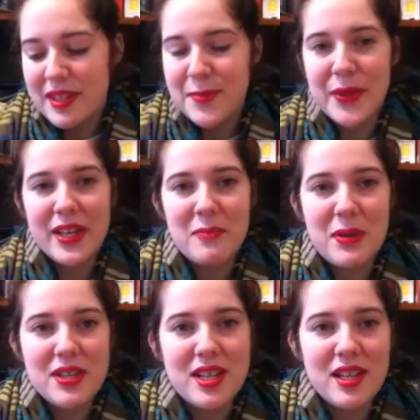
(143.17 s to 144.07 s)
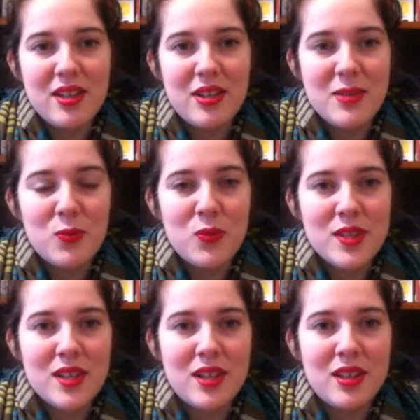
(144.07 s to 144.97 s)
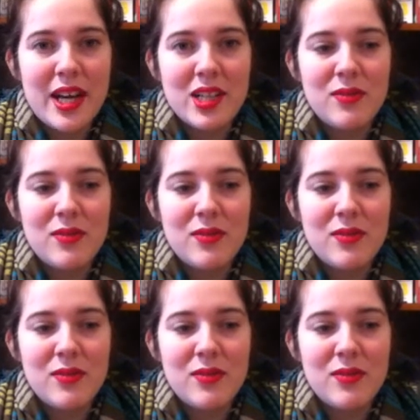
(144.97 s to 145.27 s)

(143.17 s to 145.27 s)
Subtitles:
This book in particular was a lot